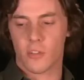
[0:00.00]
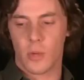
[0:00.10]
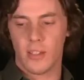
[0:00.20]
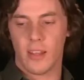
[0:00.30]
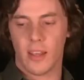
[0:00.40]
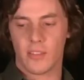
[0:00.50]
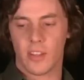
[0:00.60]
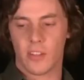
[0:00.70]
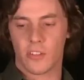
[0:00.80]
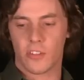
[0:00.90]
swing
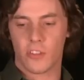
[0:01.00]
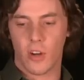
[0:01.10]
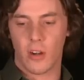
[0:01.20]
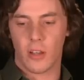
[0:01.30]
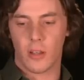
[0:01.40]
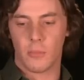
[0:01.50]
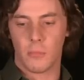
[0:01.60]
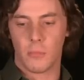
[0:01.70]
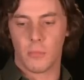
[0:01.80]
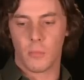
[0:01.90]
dancing started
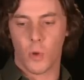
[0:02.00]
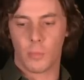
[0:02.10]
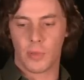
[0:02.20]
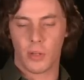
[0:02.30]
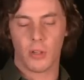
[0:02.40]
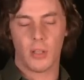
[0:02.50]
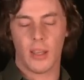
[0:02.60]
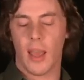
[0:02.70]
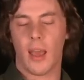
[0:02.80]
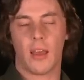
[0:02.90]
more
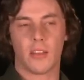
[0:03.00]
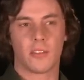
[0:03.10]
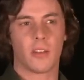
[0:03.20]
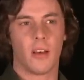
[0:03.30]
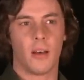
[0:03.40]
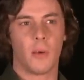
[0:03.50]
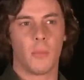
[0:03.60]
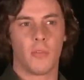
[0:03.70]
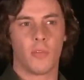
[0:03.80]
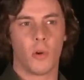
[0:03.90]
purely as
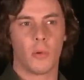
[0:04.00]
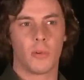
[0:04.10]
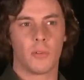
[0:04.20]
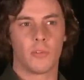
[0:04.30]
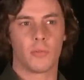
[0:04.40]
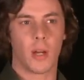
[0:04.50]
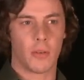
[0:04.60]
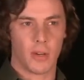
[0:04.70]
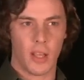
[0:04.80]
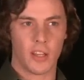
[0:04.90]
um, a form of
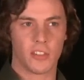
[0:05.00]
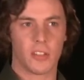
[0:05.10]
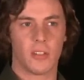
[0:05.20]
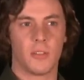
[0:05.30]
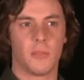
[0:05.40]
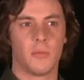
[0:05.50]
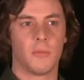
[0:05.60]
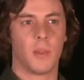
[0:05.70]
recreation,